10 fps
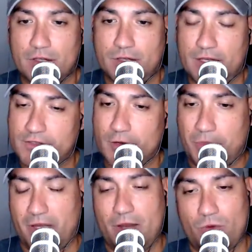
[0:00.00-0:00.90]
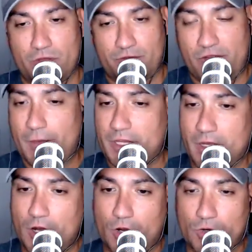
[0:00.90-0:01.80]
is there a plan where the family
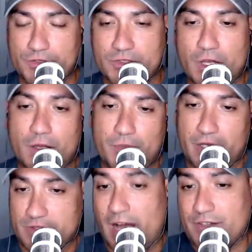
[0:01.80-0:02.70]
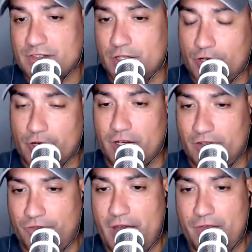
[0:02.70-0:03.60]
goes? Because obviously you're going to
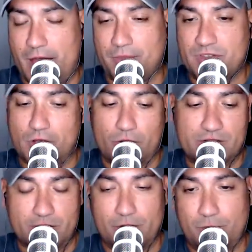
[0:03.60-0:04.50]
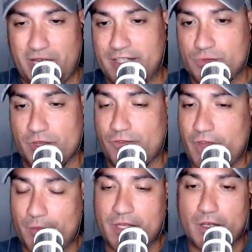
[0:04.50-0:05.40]
defend them. So is there a place where the
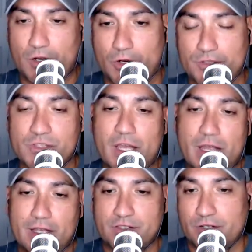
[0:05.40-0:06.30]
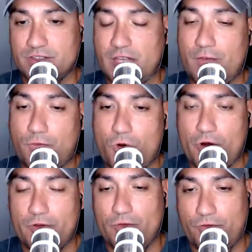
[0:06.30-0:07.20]
family goes? Is there a safe
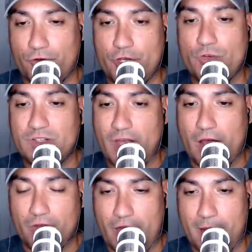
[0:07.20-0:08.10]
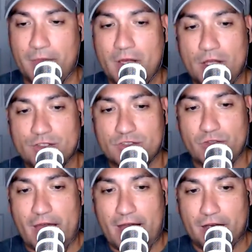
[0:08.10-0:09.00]
word for you to tell them so
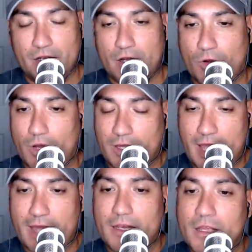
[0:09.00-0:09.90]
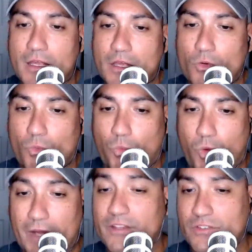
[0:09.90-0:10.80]
that, you know, again,
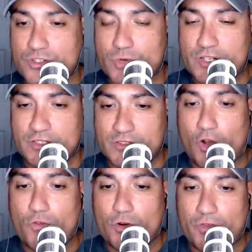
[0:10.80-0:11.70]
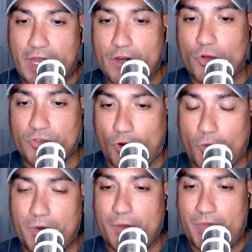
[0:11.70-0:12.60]
when the situation is over, they know to
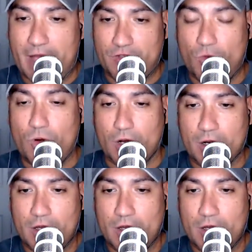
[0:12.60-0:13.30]
open up that door?